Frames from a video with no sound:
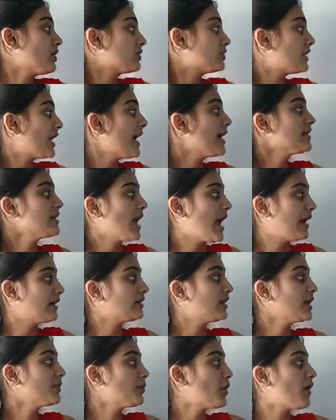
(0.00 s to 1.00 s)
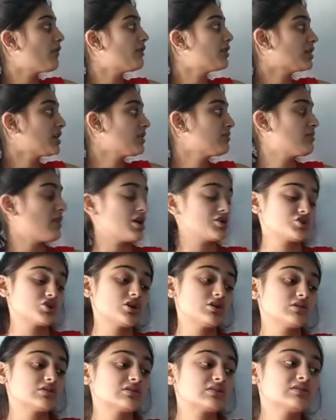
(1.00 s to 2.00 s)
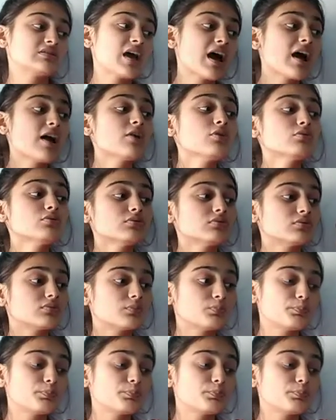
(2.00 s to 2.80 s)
Then anti-poverty measures. Now,